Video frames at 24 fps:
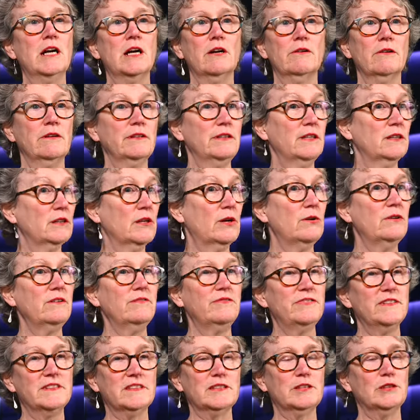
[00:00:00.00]
or on the Loan
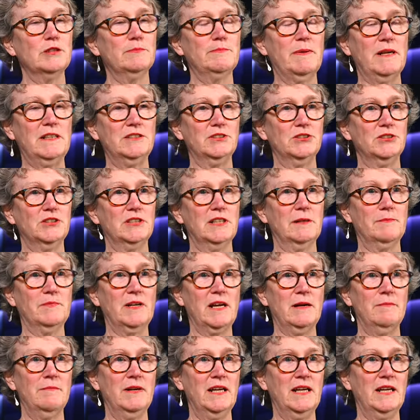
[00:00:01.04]
and Fiscal Sponsorship
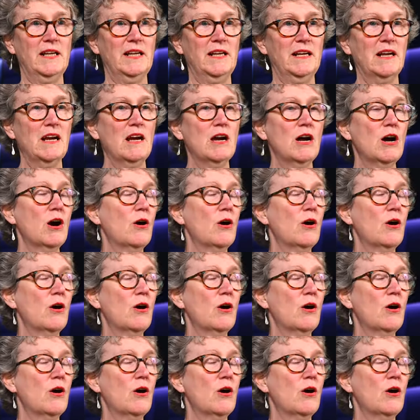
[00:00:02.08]
Committee,